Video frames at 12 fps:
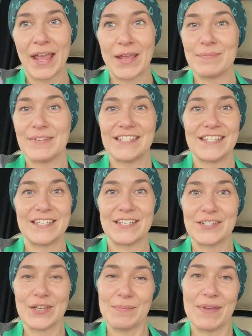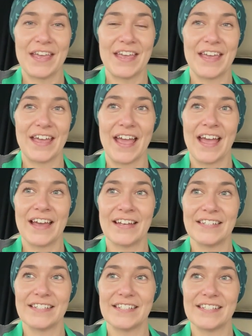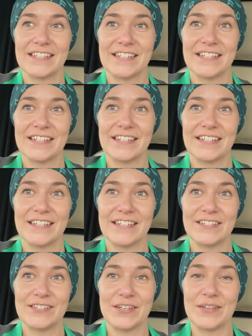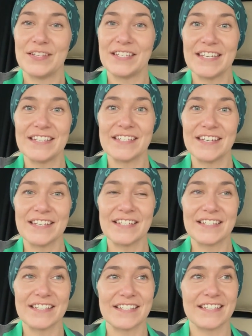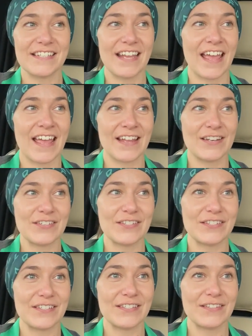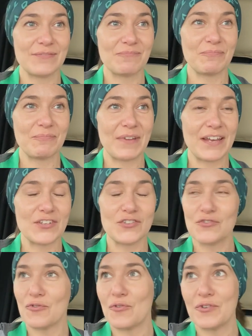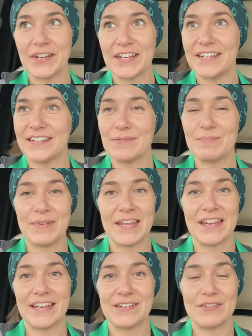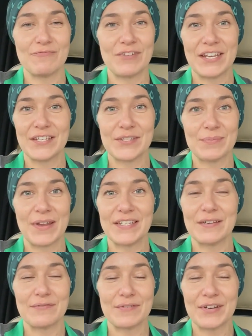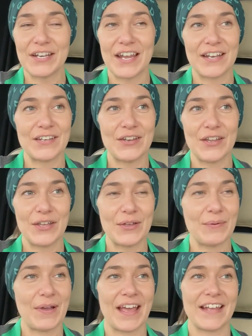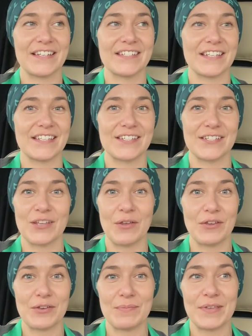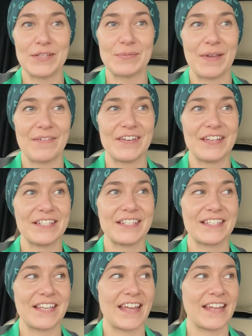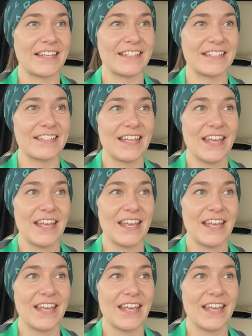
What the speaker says: aim is to just come here and do the distance and enjoy running somewhere different and new, and just soaking up the experience. And